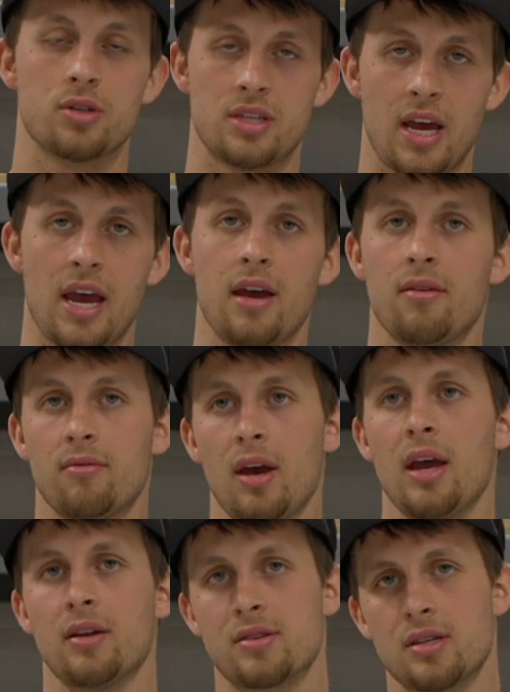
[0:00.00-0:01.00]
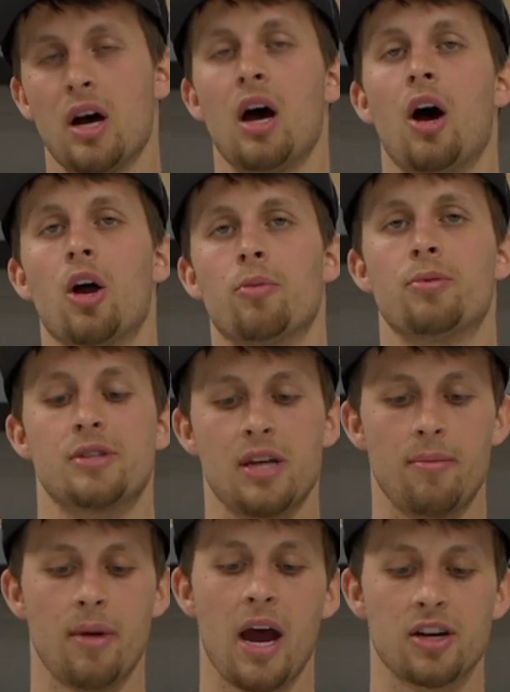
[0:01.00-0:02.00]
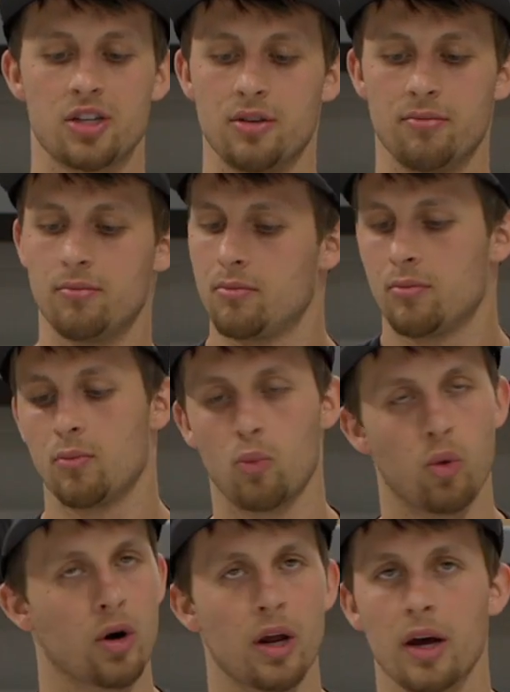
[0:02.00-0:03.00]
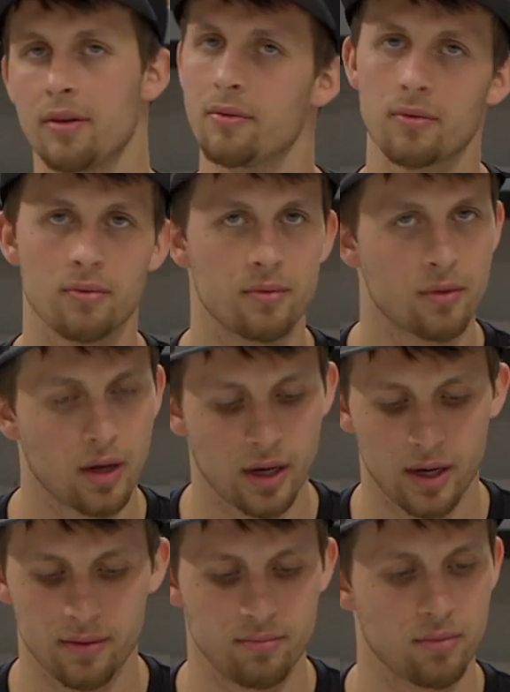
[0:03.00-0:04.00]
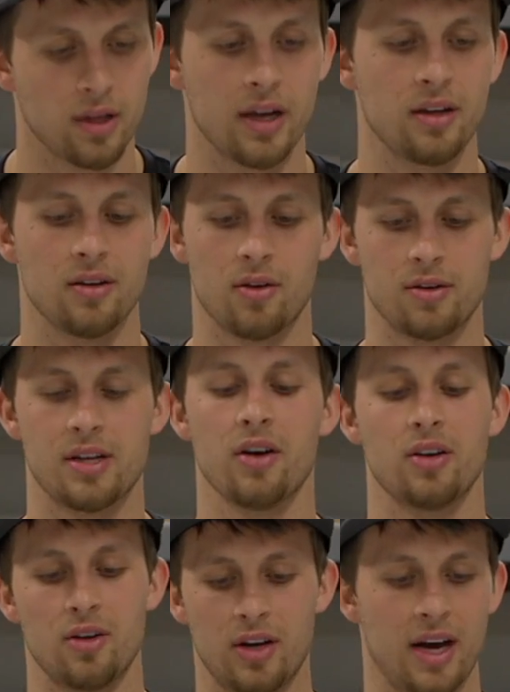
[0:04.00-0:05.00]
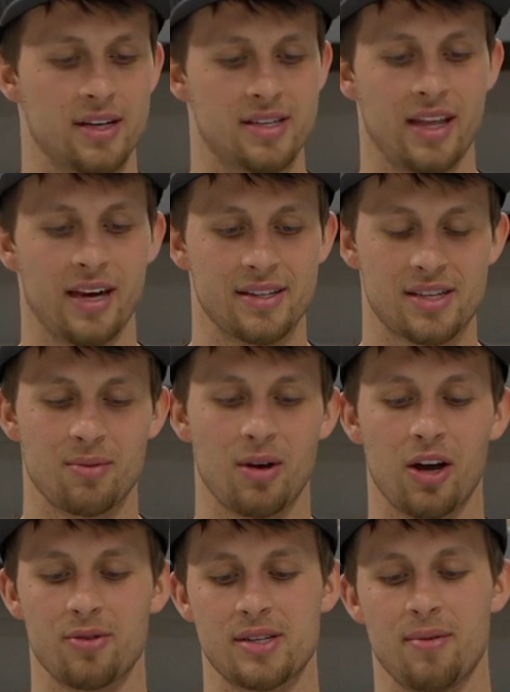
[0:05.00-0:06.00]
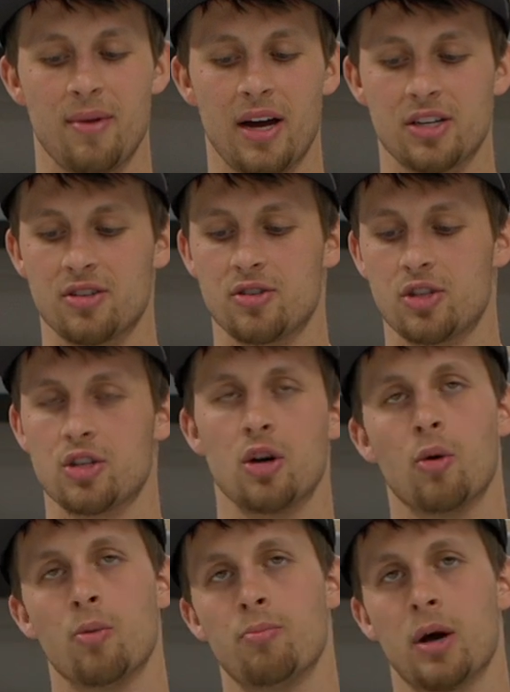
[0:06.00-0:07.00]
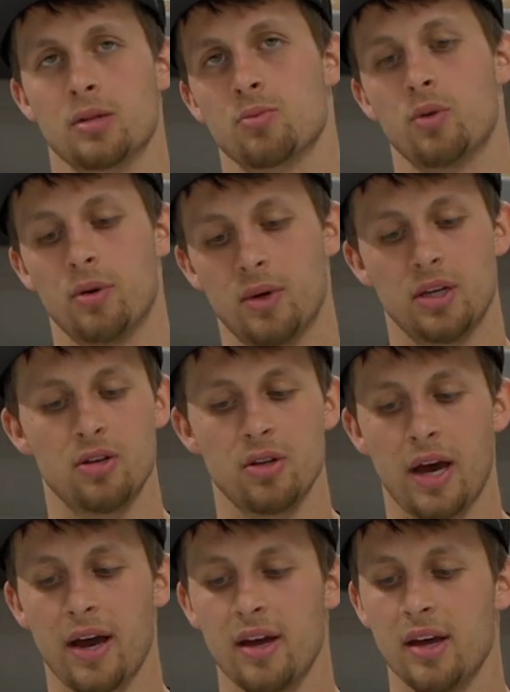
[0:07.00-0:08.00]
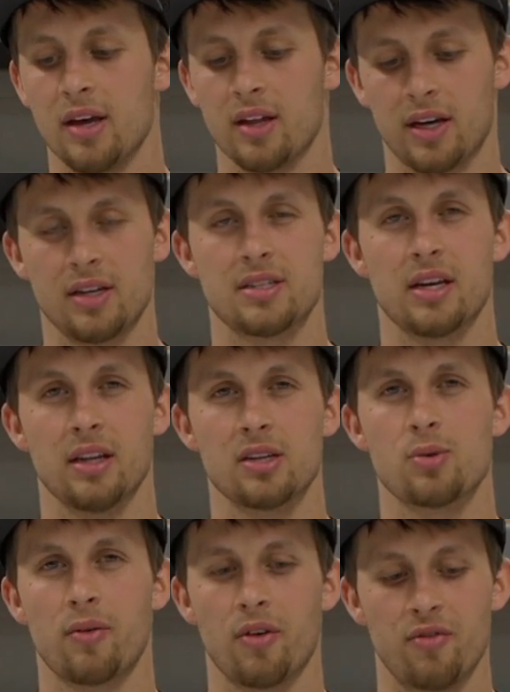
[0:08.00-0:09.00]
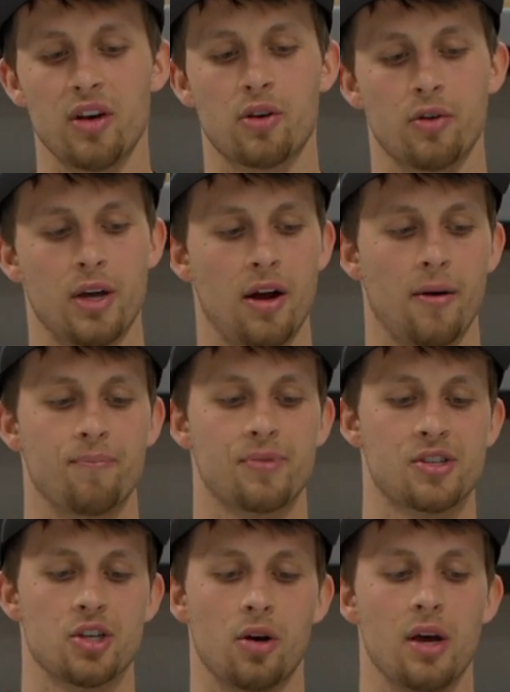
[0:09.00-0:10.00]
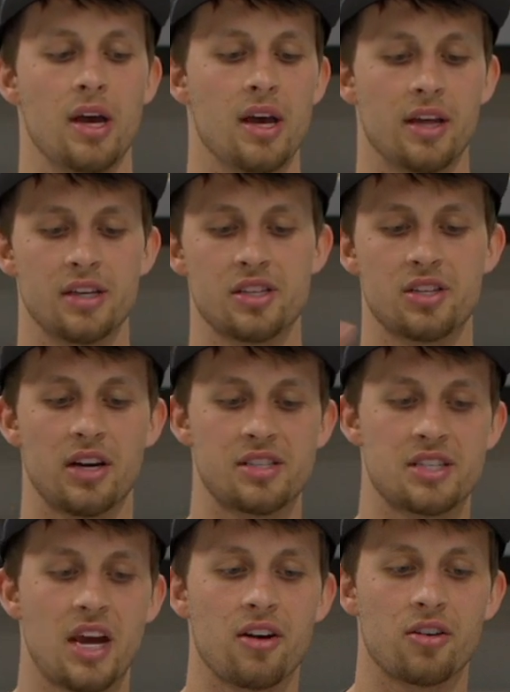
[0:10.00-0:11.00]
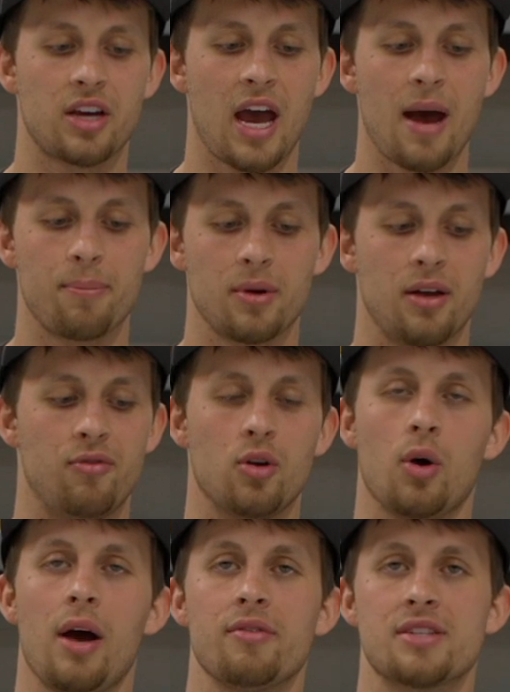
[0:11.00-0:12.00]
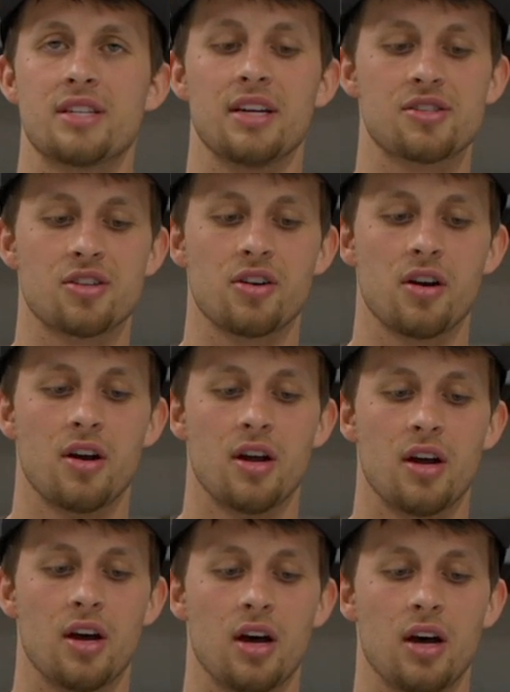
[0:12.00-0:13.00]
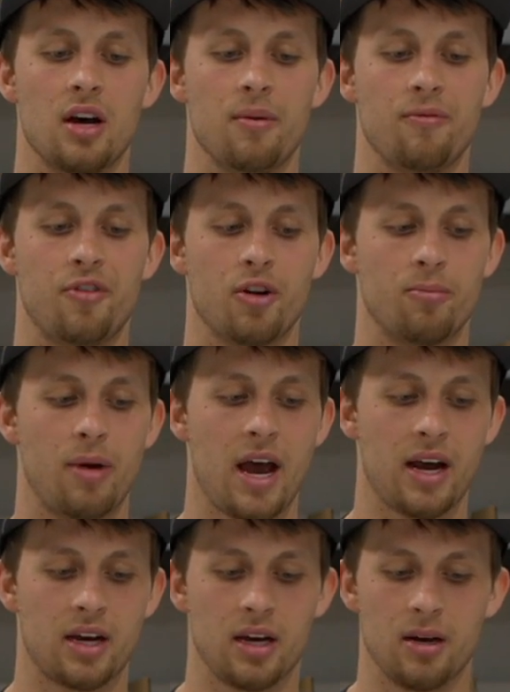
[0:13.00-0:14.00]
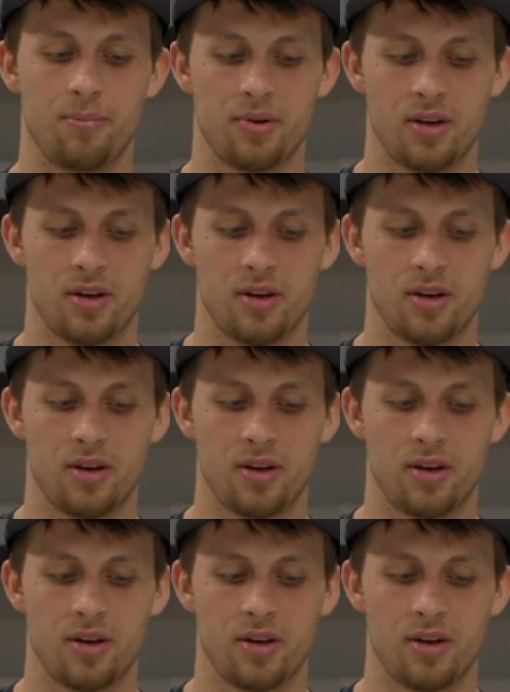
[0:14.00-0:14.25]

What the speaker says: say, hey, it's not 100% match, and we're not telling you guys that it's gonna be 100% match. There's just no possible way we can do that, like I said, unless we have your vehicle here. So this is that standard cap. If you don't have a sensor for your backup,